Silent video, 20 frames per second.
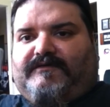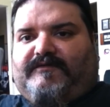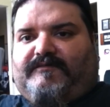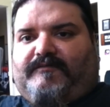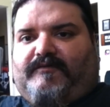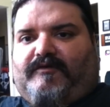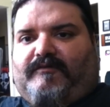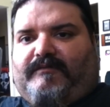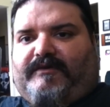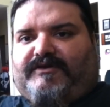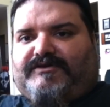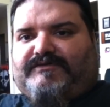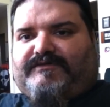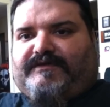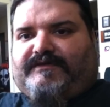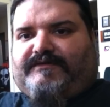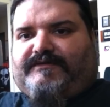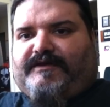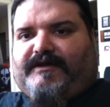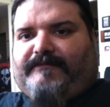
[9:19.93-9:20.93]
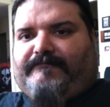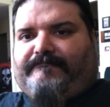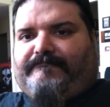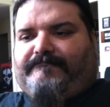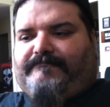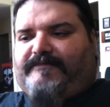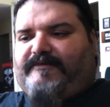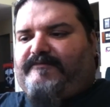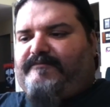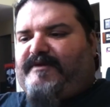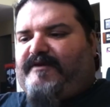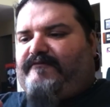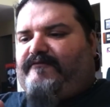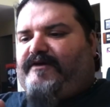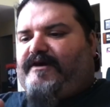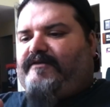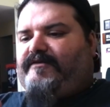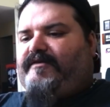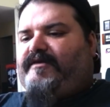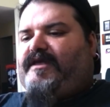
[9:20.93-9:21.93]
small measuring tape. This my
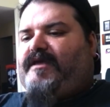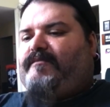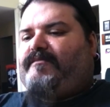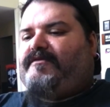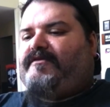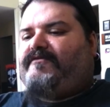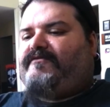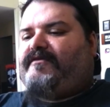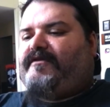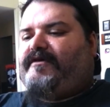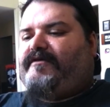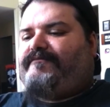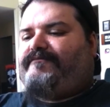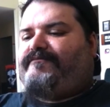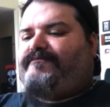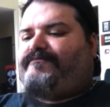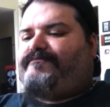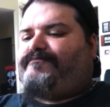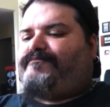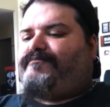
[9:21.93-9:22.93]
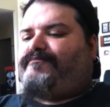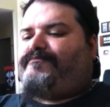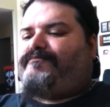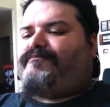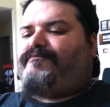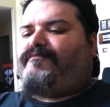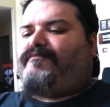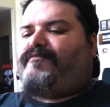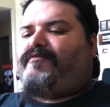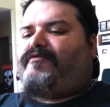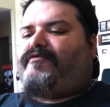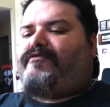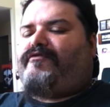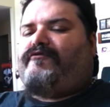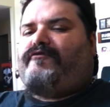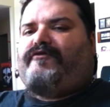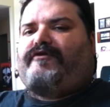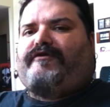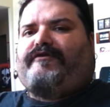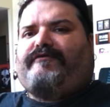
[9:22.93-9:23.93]
father gave me this like
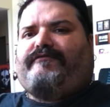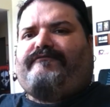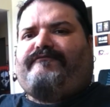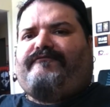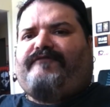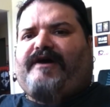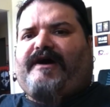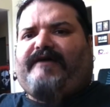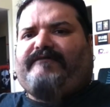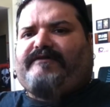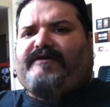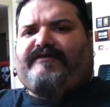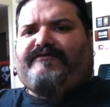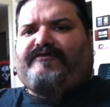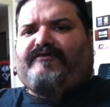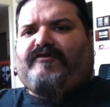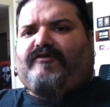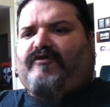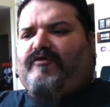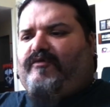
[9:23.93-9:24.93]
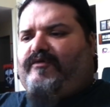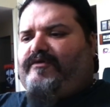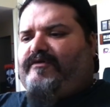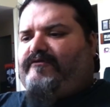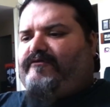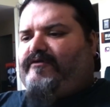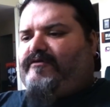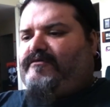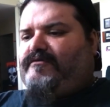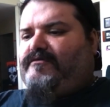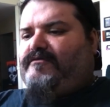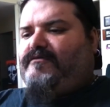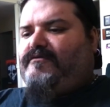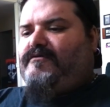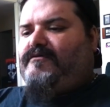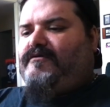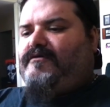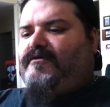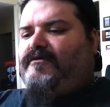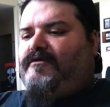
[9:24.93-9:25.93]
35 years ago, whatever.
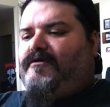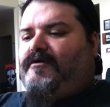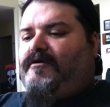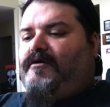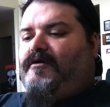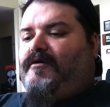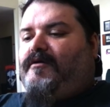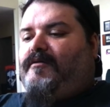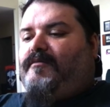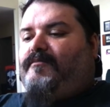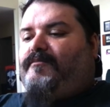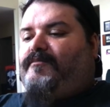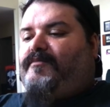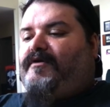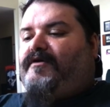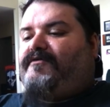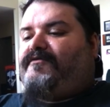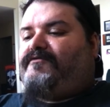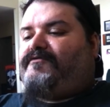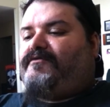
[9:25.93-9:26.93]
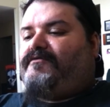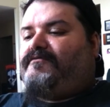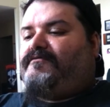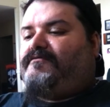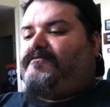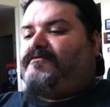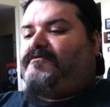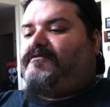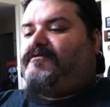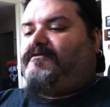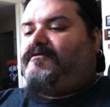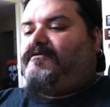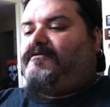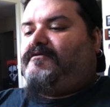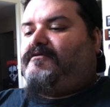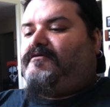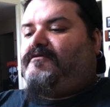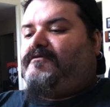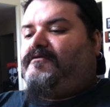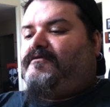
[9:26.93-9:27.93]
Boston
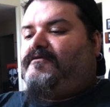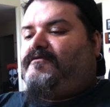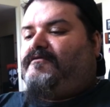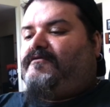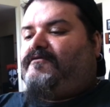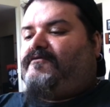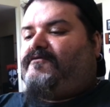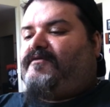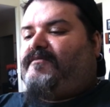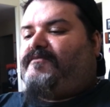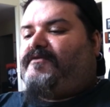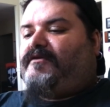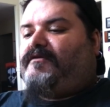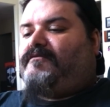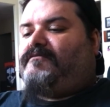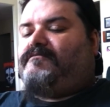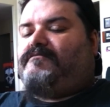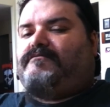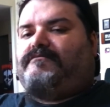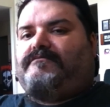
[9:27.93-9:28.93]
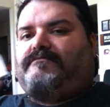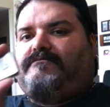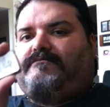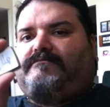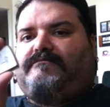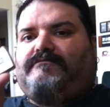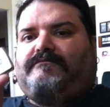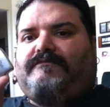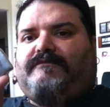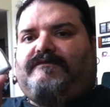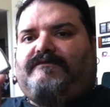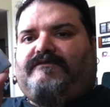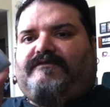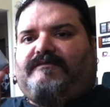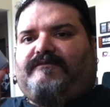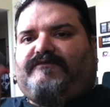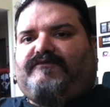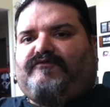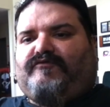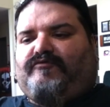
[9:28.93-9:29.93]
something,
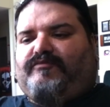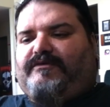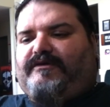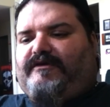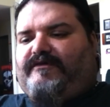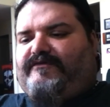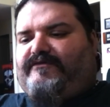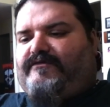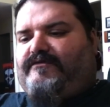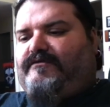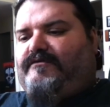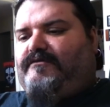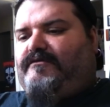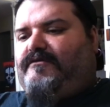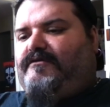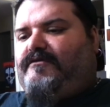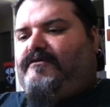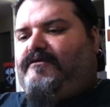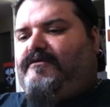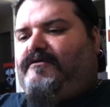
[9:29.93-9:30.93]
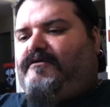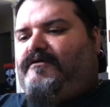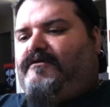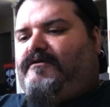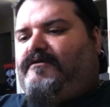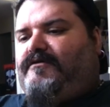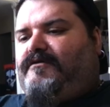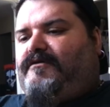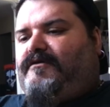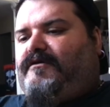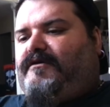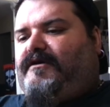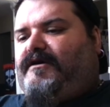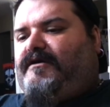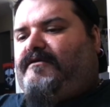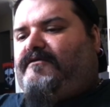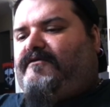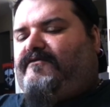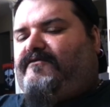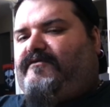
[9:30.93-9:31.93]
some tool place. He
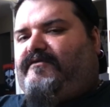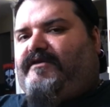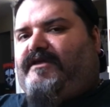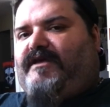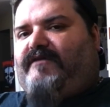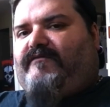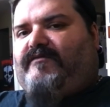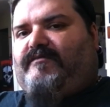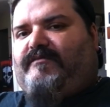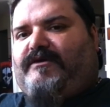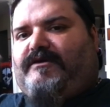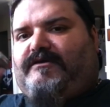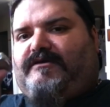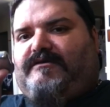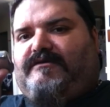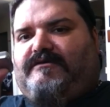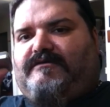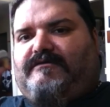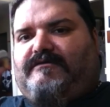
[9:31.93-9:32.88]
had this and gave it to me.